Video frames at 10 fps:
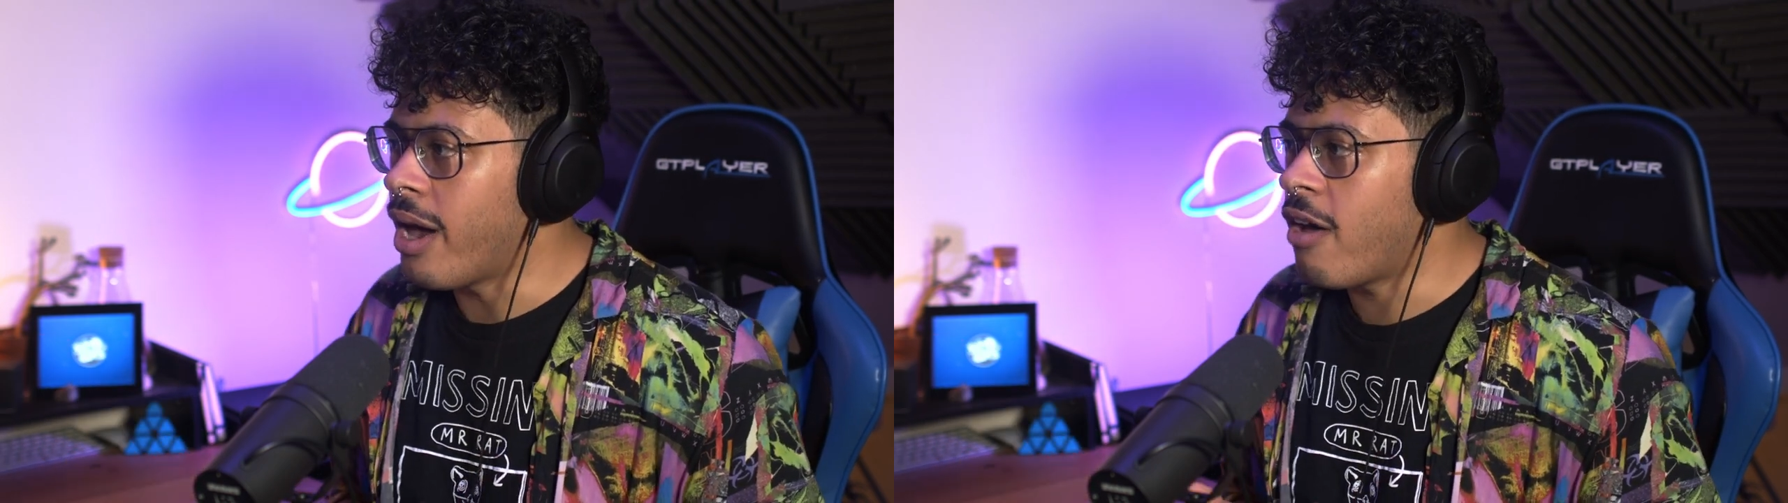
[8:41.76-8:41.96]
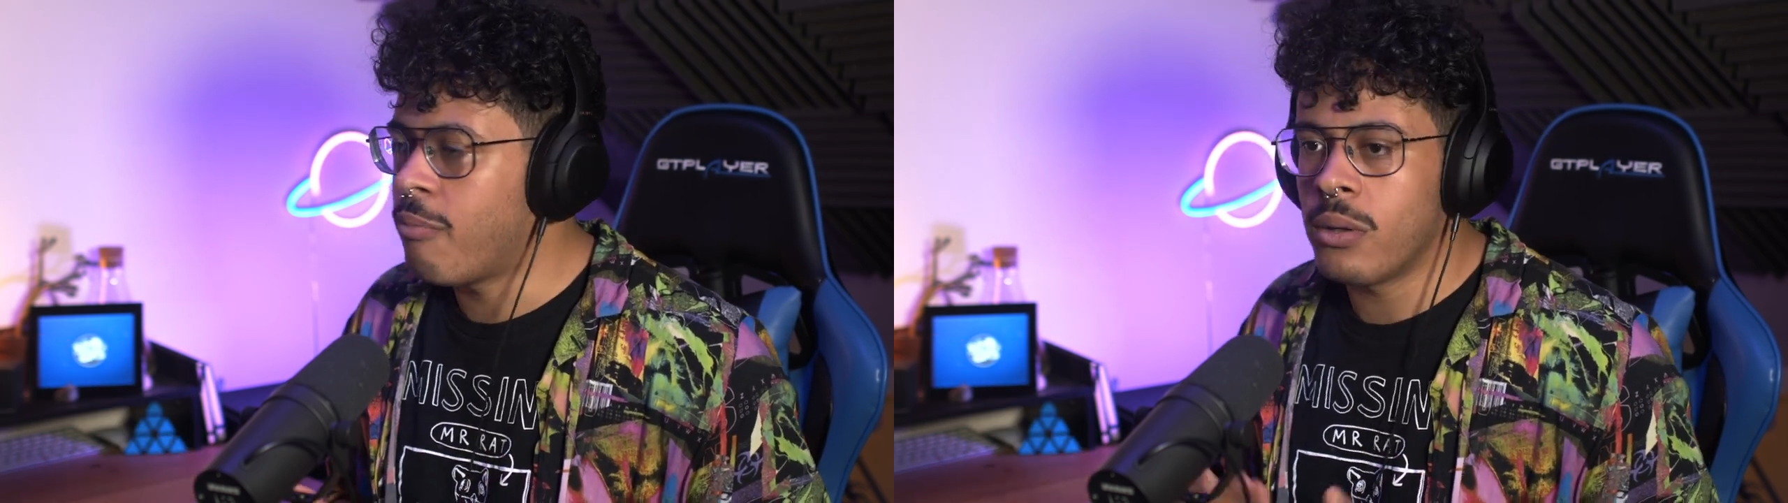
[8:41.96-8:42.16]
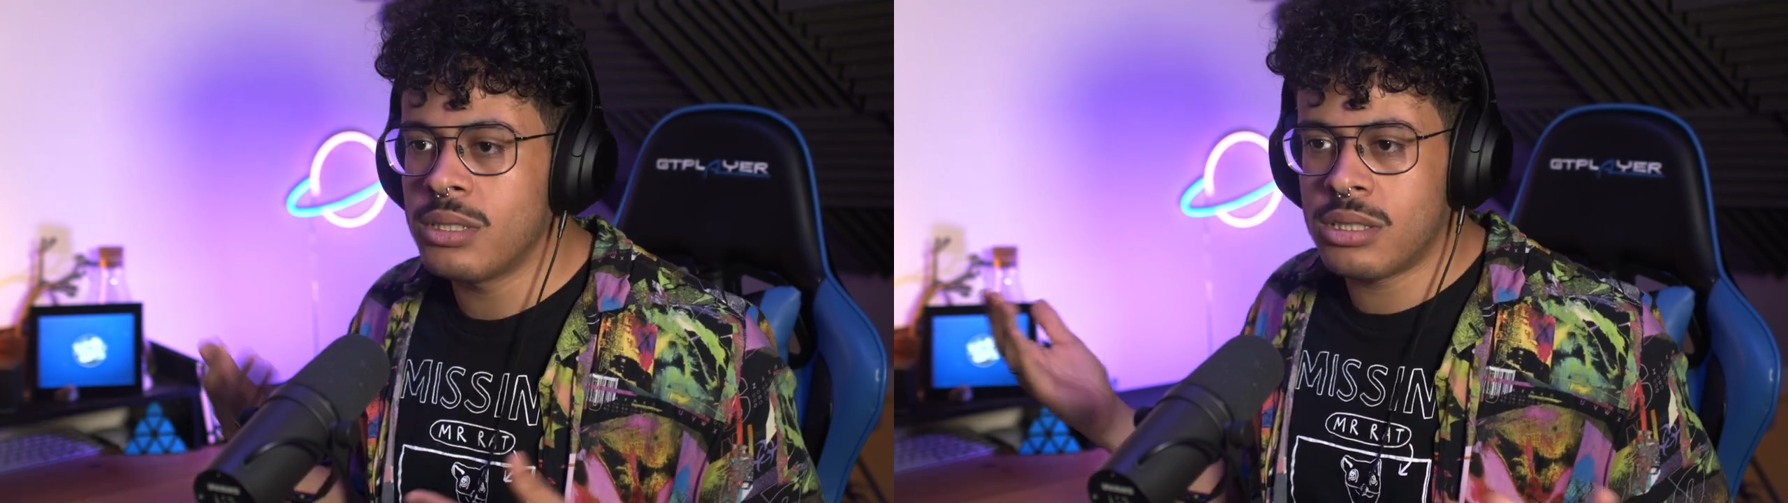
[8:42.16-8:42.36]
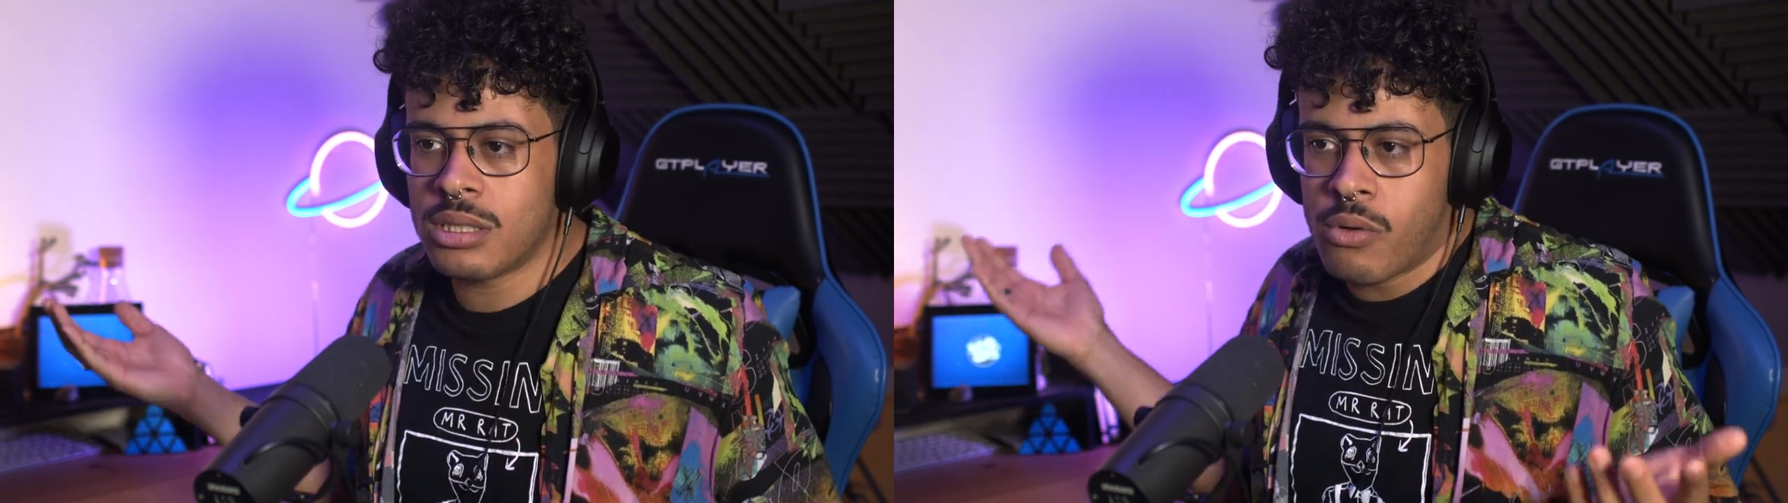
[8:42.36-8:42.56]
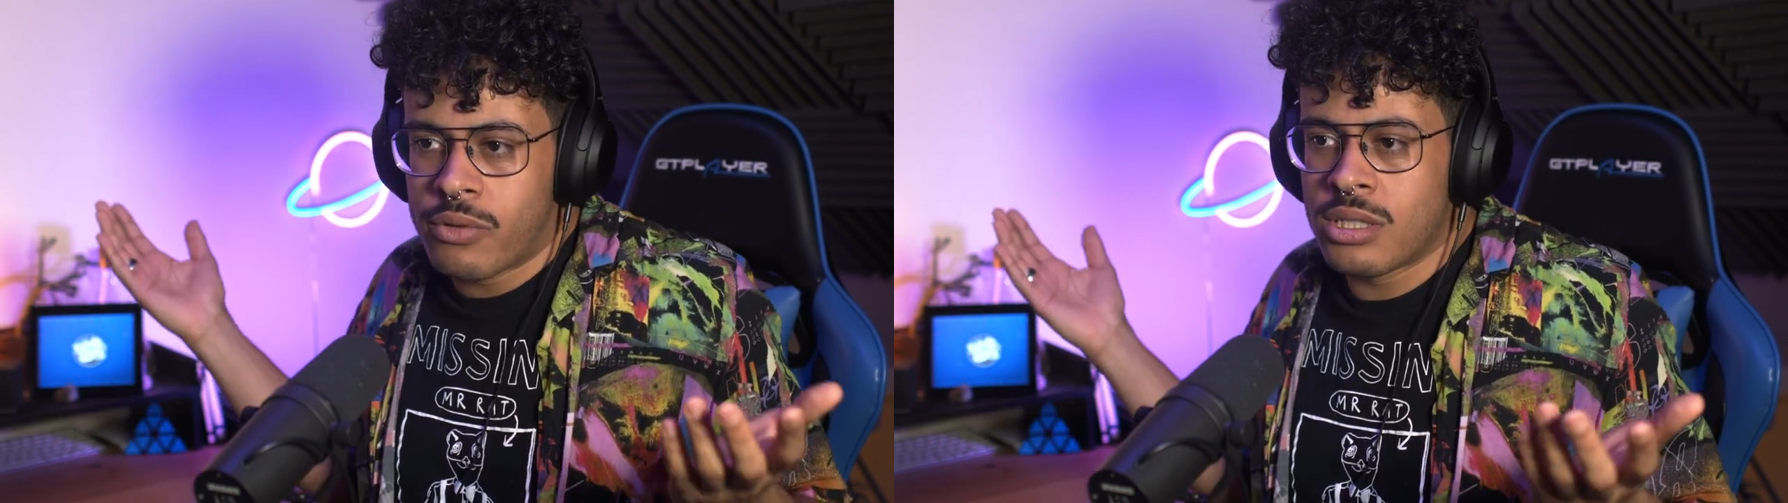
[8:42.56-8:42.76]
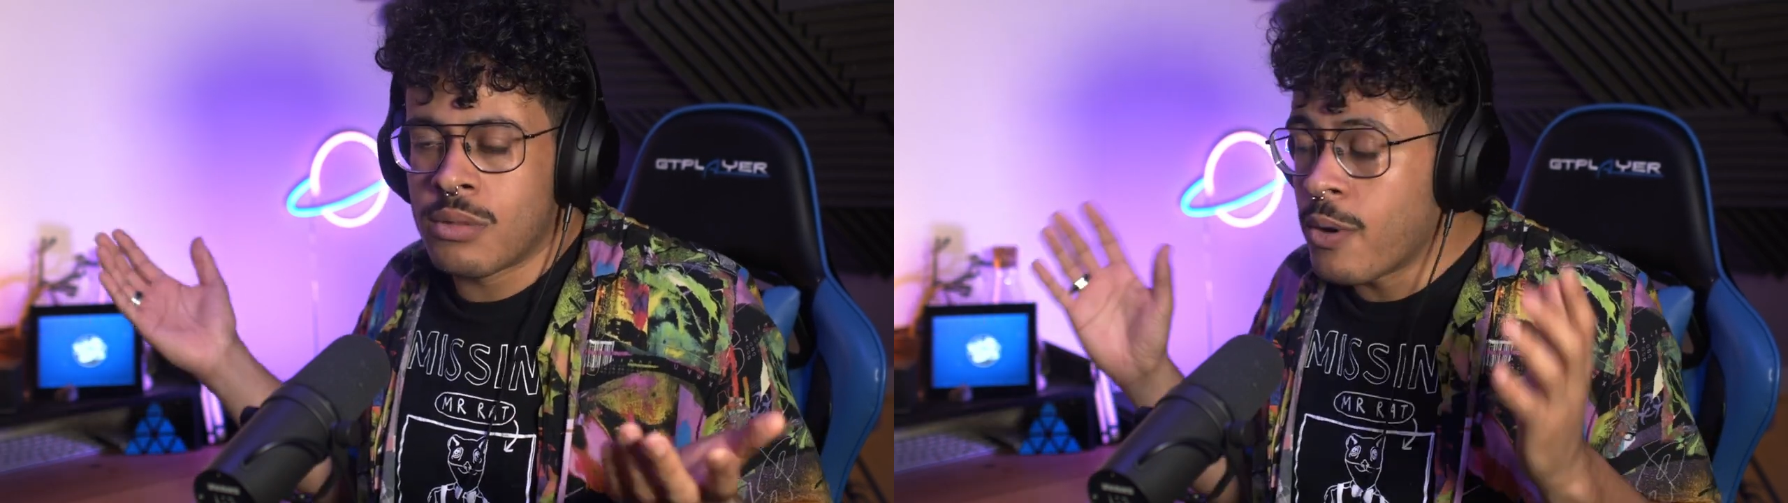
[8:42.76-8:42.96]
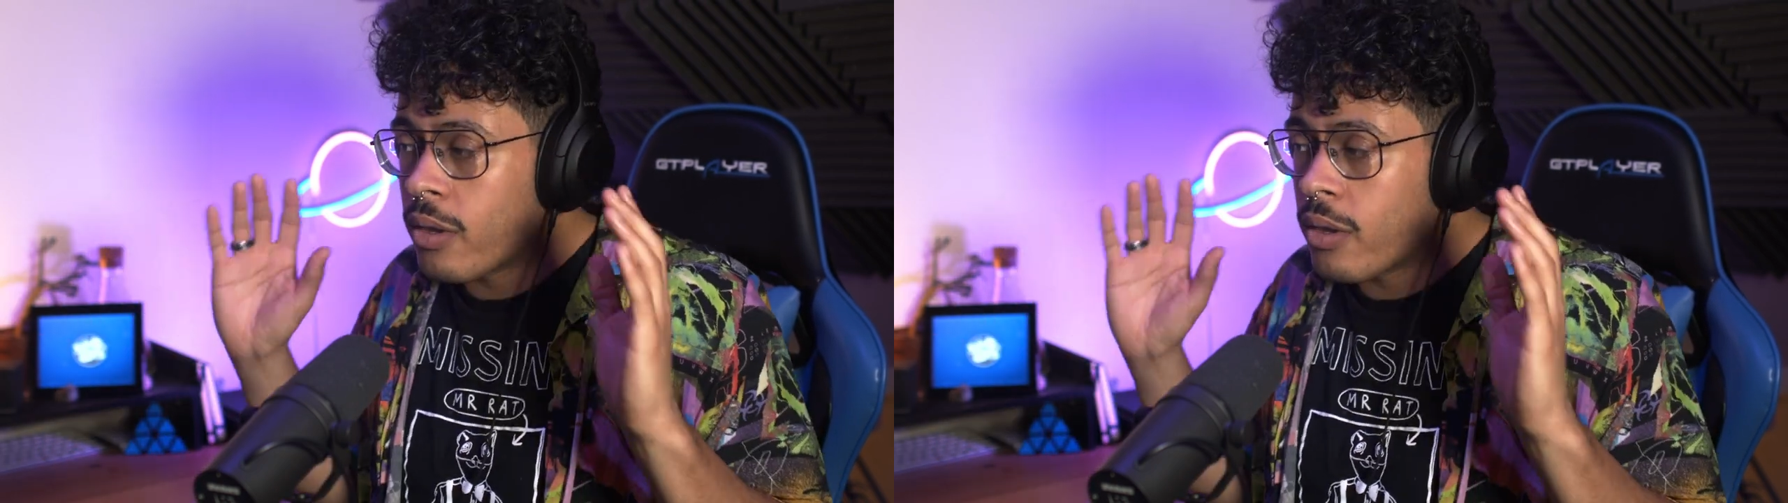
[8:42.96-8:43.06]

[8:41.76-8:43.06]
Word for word: that have polycystic ovaries and